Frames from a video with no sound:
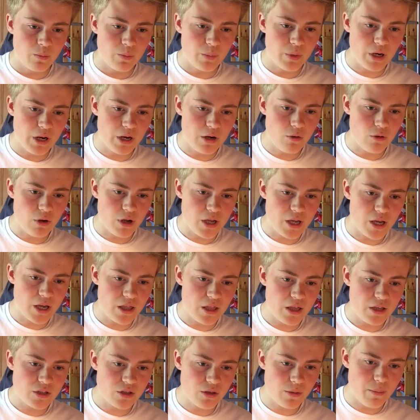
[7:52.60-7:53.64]
But anyway, yeah,
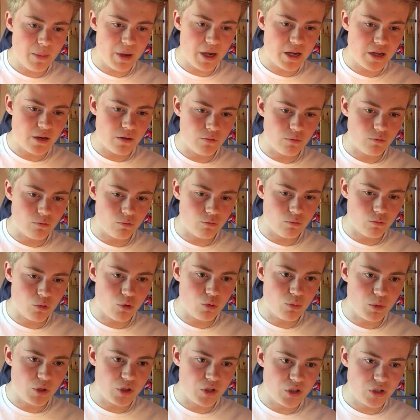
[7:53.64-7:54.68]
that's the main
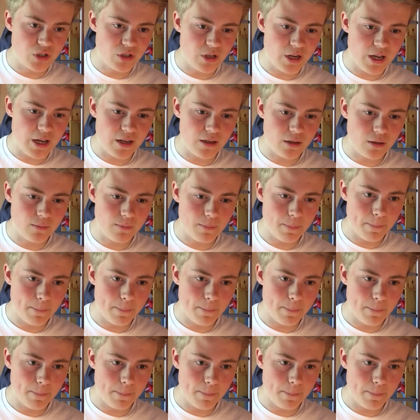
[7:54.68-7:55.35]
rumours today.